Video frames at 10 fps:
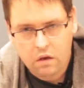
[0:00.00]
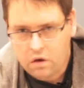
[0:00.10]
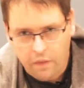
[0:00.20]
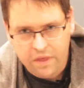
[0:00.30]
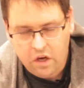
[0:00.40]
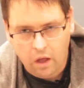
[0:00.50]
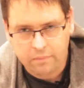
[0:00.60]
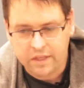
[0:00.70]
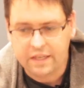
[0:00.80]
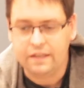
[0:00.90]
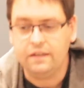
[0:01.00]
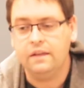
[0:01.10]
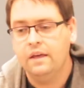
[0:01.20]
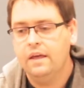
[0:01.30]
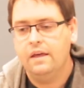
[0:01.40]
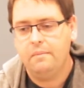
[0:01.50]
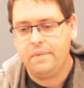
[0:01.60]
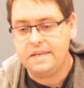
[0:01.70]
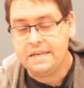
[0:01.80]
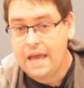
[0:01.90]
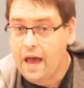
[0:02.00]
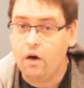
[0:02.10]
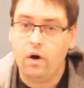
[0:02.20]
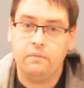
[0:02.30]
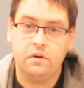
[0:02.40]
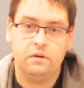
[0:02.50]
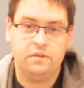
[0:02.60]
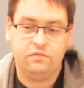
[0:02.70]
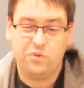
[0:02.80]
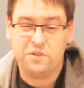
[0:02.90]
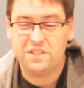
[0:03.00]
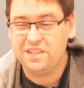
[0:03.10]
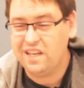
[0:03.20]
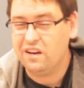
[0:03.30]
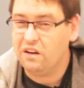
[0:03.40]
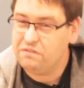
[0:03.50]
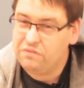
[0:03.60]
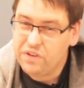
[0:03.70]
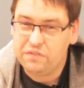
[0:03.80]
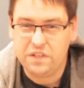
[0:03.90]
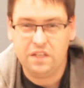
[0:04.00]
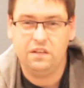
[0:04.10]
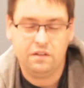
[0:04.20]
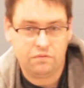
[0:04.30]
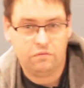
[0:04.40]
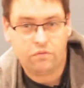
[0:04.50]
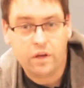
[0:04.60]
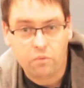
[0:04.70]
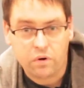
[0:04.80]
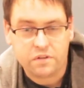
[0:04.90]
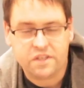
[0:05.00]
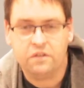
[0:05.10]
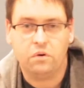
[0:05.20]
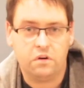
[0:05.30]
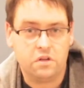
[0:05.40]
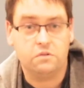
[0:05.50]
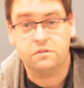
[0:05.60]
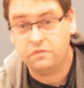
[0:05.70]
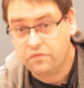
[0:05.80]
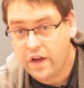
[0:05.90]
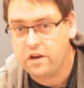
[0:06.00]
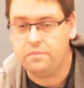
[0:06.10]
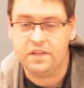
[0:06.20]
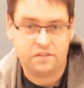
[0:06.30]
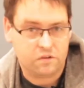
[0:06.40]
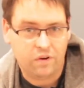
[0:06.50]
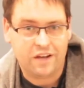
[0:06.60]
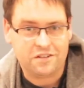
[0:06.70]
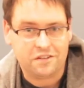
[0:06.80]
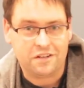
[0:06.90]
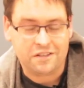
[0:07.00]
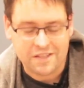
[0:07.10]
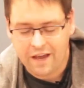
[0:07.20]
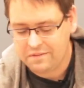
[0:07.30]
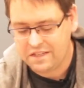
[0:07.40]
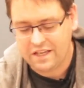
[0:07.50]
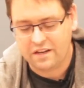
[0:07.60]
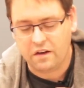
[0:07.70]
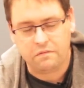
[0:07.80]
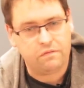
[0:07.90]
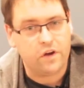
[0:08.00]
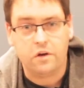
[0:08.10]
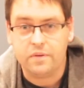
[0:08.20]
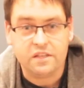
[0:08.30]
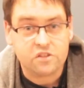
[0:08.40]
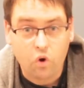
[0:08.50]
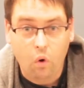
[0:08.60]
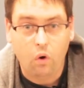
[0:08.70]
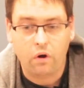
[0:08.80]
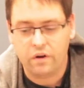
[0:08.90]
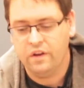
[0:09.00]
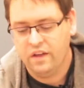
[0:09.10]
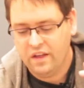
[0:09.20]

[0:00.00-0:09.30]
nothing complicated. But now I'm going to be forced to take on 15 different frameworks in order to use Firebase Crashlytics. I have to take on Firebase Core,